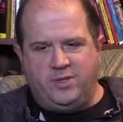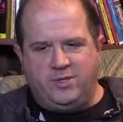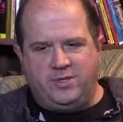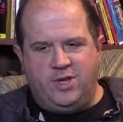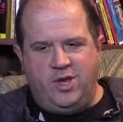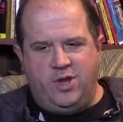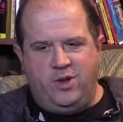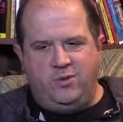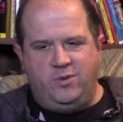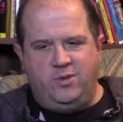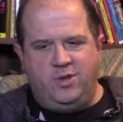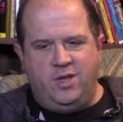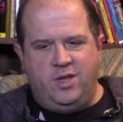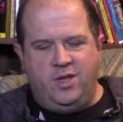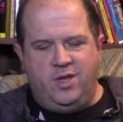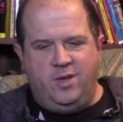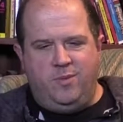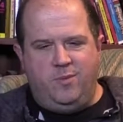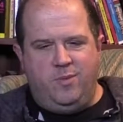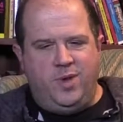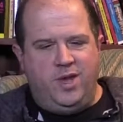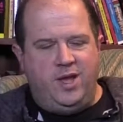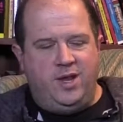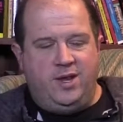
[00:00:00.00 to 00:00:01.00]
So,
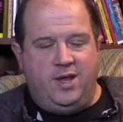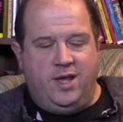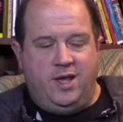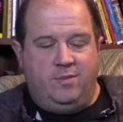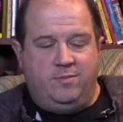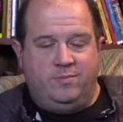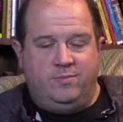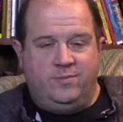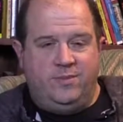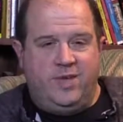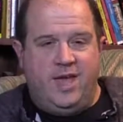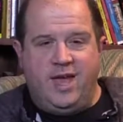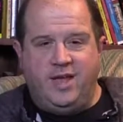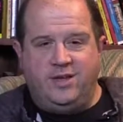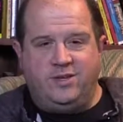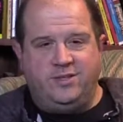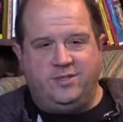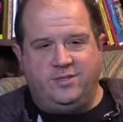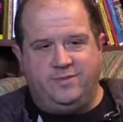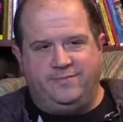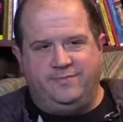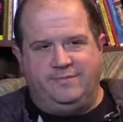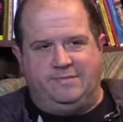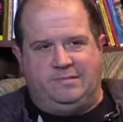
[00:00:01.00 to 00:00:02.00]
but it
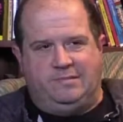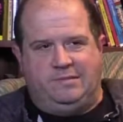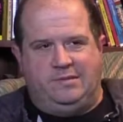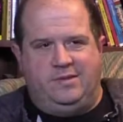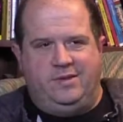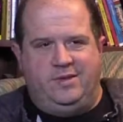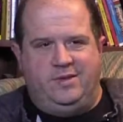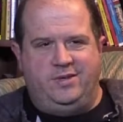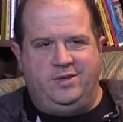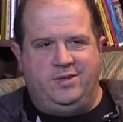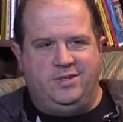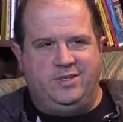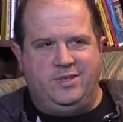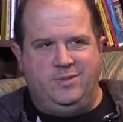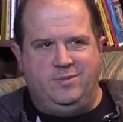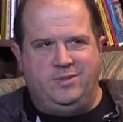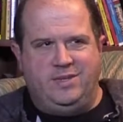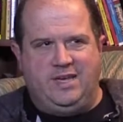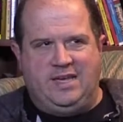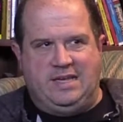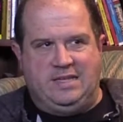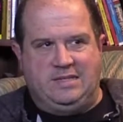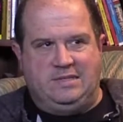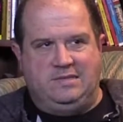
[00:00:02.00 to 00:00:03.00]
just seems
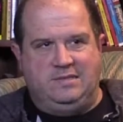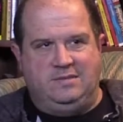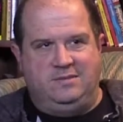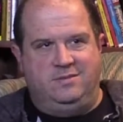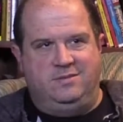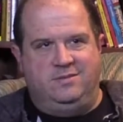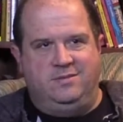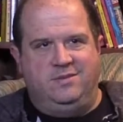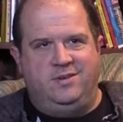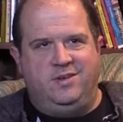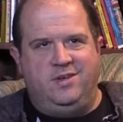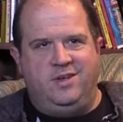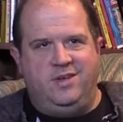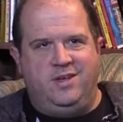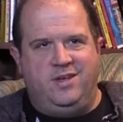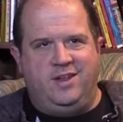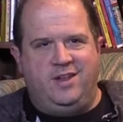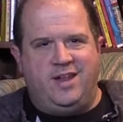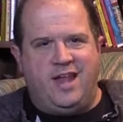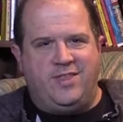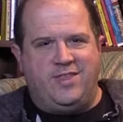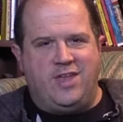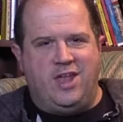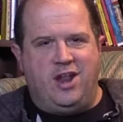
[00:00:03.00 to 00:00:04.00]
like it's
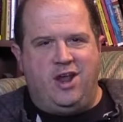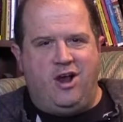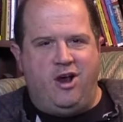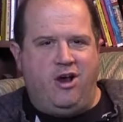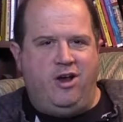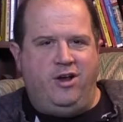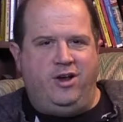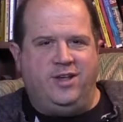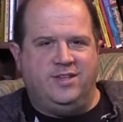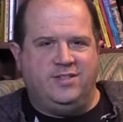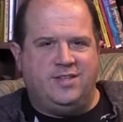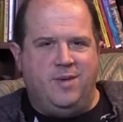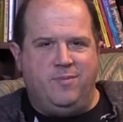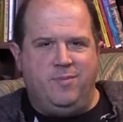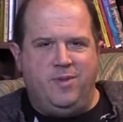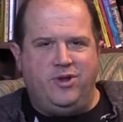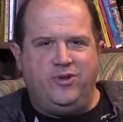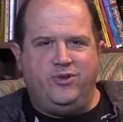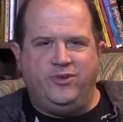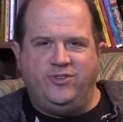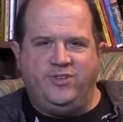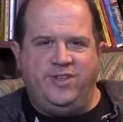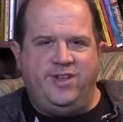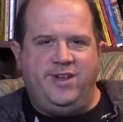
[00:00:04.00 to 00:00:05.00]
not that hard, because I'm
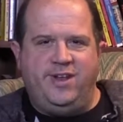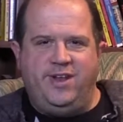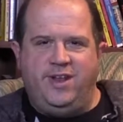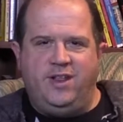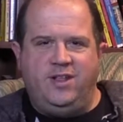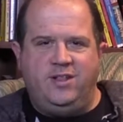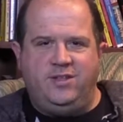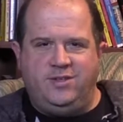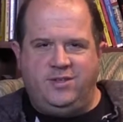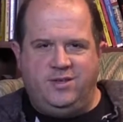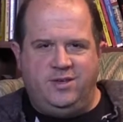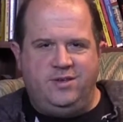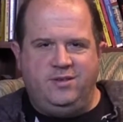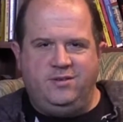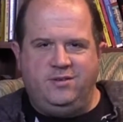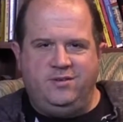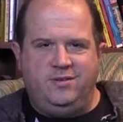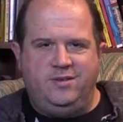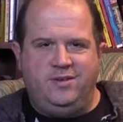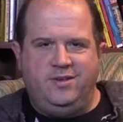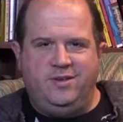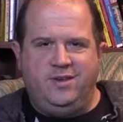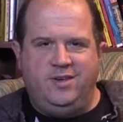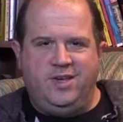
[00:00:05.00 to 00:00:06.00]
interested in it to
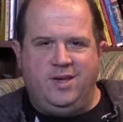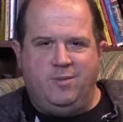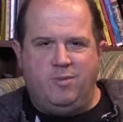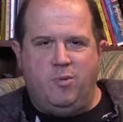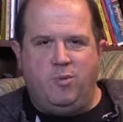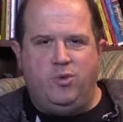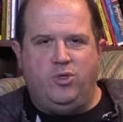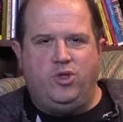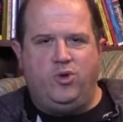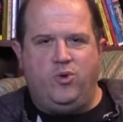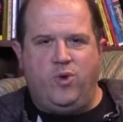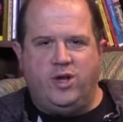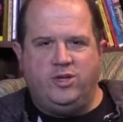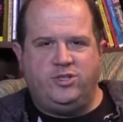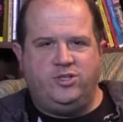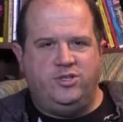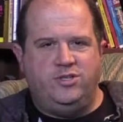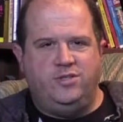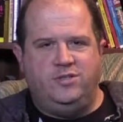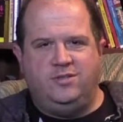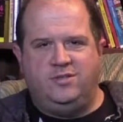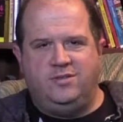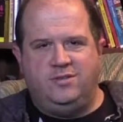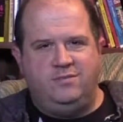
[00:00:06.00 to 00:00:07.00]
come up with
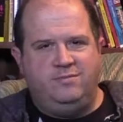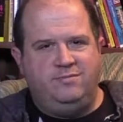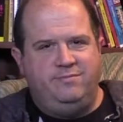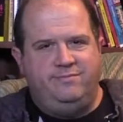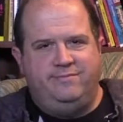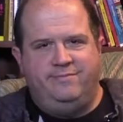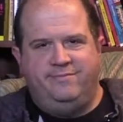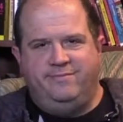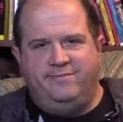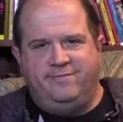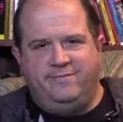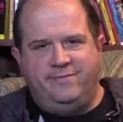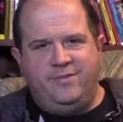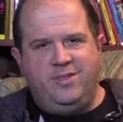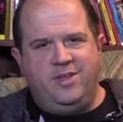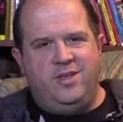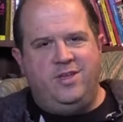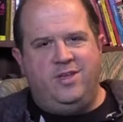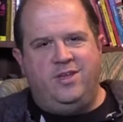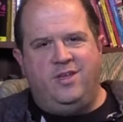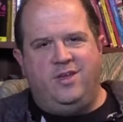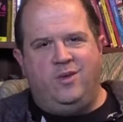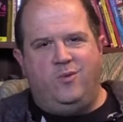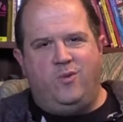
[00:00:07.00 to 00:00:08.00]
questions and
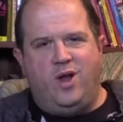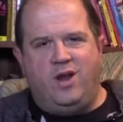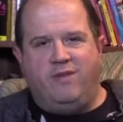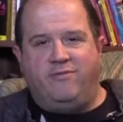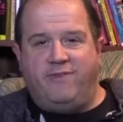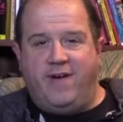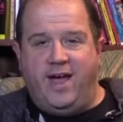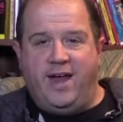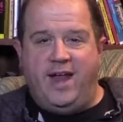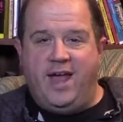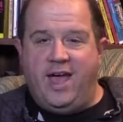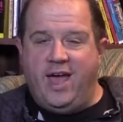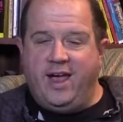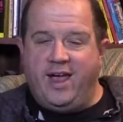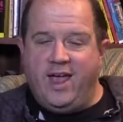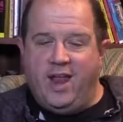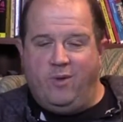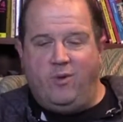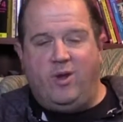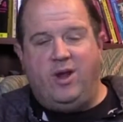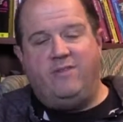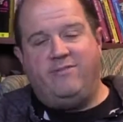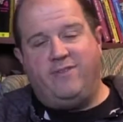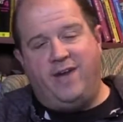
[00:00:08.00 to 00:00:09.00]
want to find out. I kind
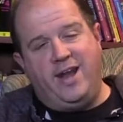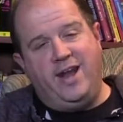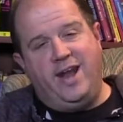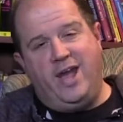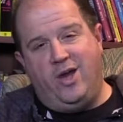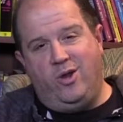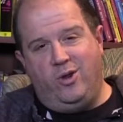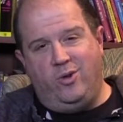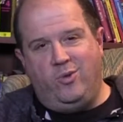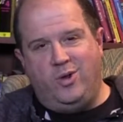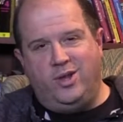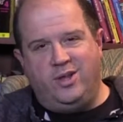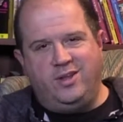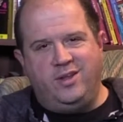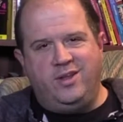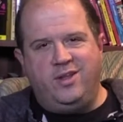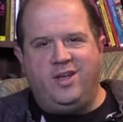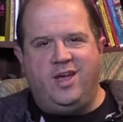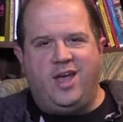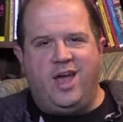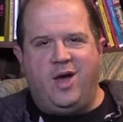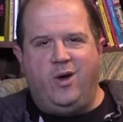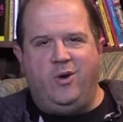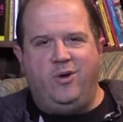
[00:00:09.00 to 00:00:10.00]
of want to find out
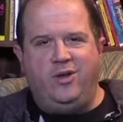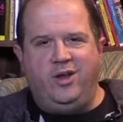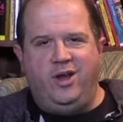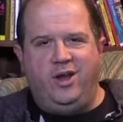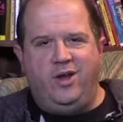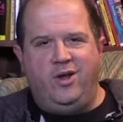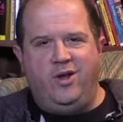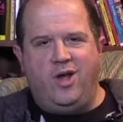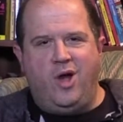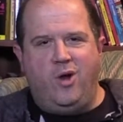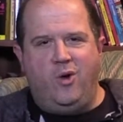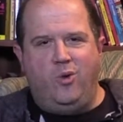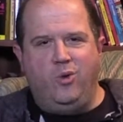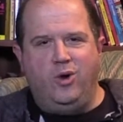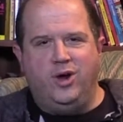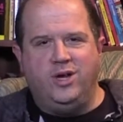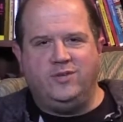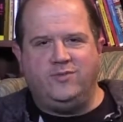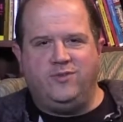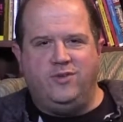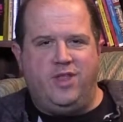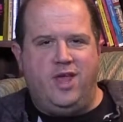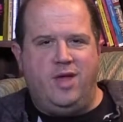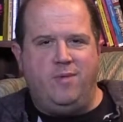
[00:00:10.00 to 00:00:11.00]
how it
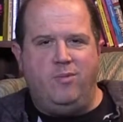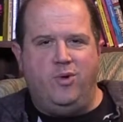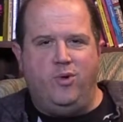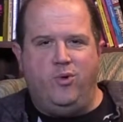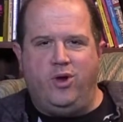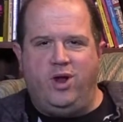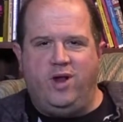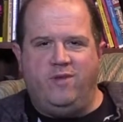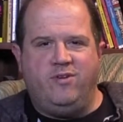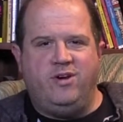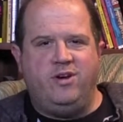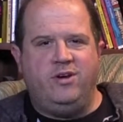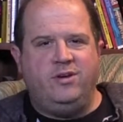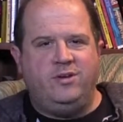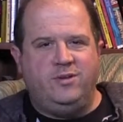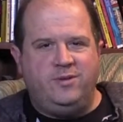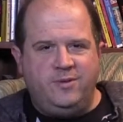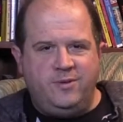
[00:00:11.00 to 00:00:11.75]
works for them or whatever.